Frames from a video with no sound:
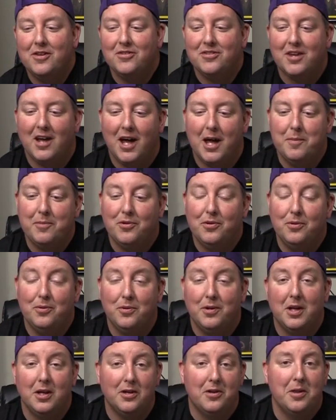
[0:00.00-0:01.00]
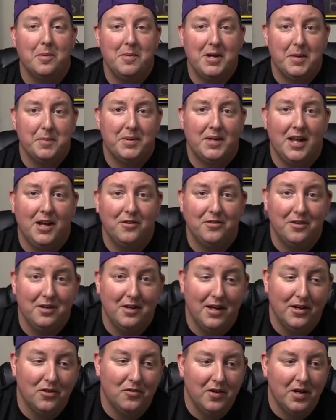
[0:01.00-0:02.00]
is time to get to the meat and potatoes of
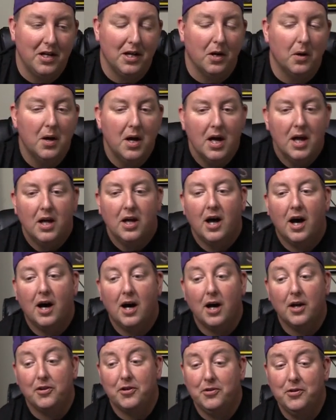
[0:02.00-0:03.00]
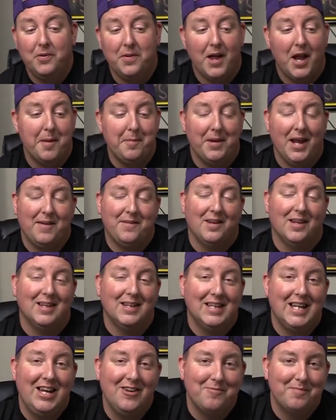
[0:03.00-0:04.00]
today's video. To do that, I'm going to have to
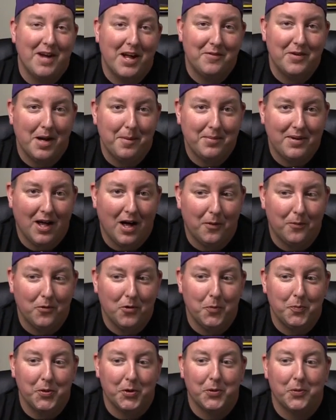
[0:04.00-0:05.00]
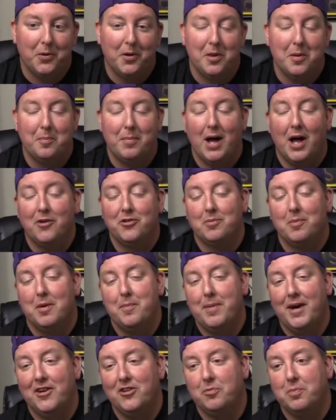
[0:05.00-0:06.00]
leave my reptile room and go into the bowels of my
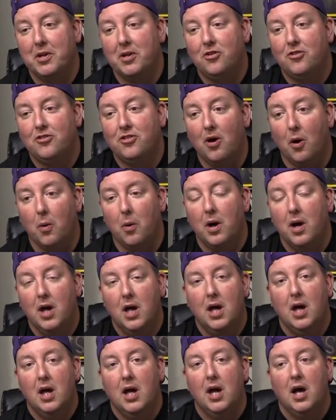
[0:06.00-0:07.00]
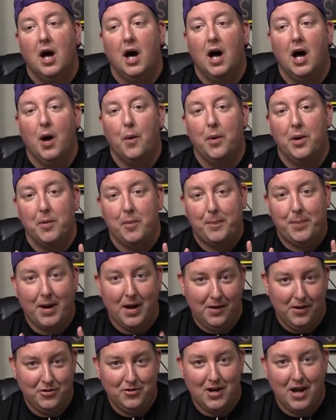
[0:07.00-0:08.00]
basement. So, I want to
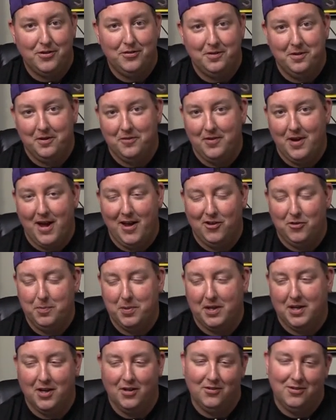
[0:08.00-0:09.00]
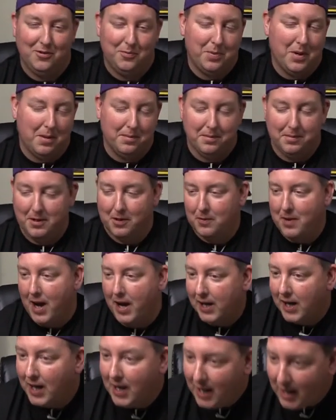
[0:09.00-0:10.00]
apologize in advance because it's probably a
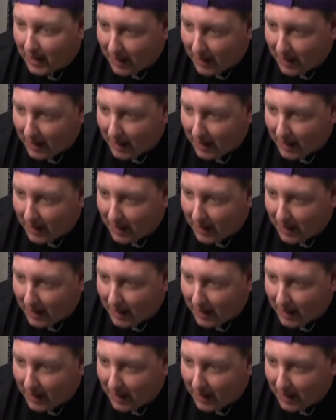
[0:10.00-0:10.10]
wreck.